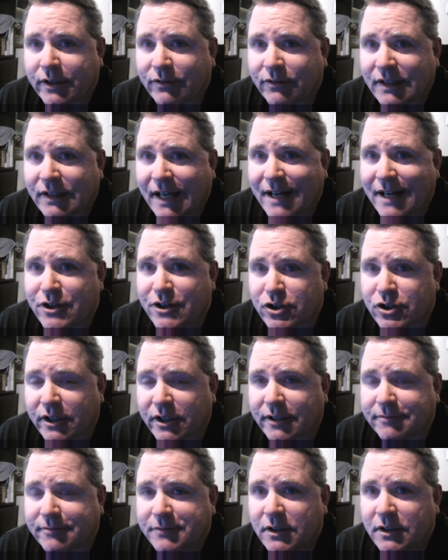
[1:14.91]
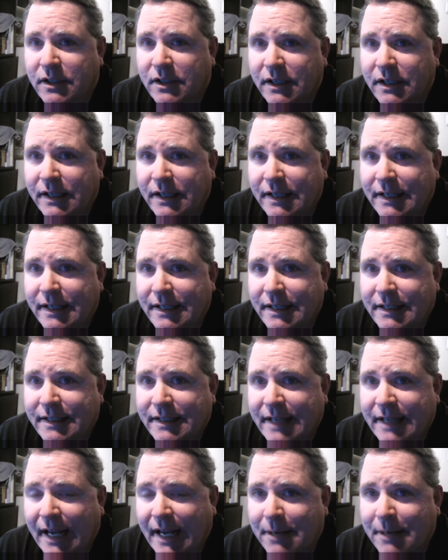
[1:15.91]
of Elijah
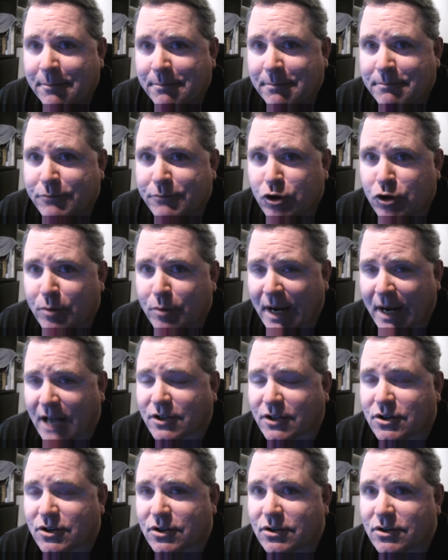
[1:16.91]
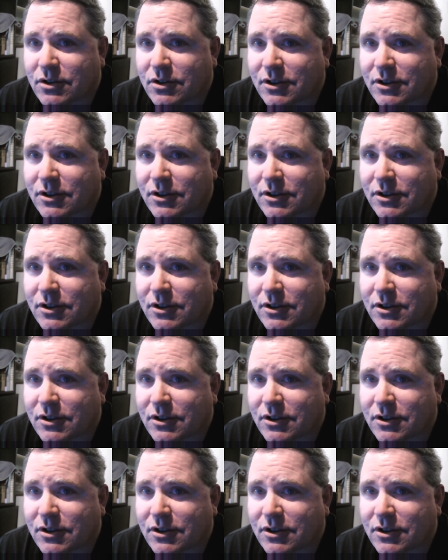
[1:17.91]
came to pass.